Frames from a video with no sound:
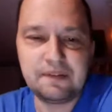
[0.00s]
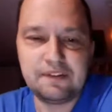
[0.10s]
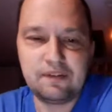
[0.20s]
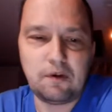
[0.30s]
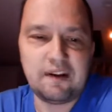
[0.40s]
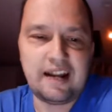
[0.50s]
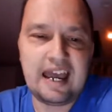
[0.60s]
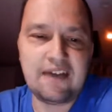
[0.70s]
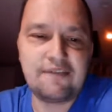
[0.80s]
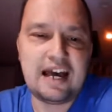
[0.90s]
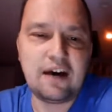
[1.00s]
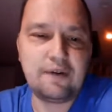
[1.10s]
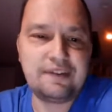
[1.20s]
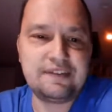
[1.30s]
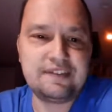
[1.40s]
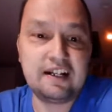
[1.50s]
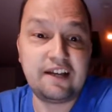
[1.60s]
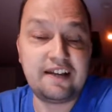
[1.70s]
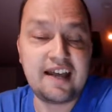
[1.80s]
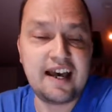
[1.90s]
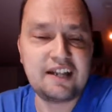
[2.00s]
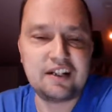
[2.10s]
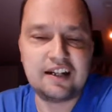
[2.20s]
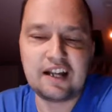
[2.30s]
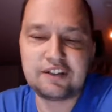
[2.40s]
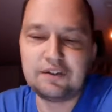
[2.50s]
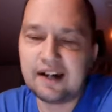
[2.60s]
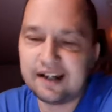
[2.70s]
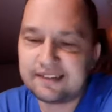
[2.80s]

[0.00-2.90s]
Because the one I have now is sitting on the dash and it got too